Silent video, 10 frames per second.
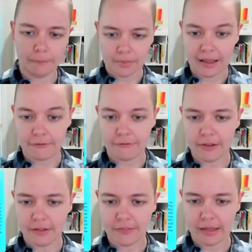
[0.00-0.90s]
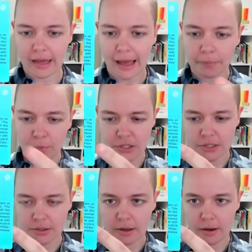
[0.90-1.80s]
like fill in the gap, which
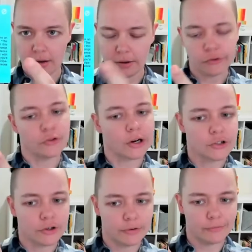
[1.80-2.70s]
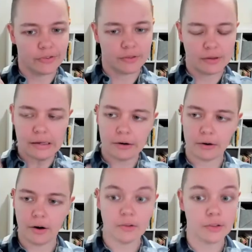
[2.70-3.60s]
is a structure from Facilitator
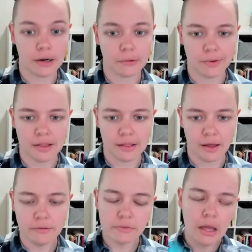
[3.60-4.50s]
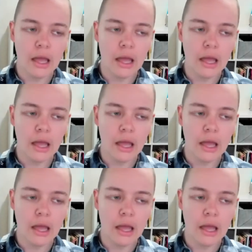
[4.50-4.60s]
Cards that I really love.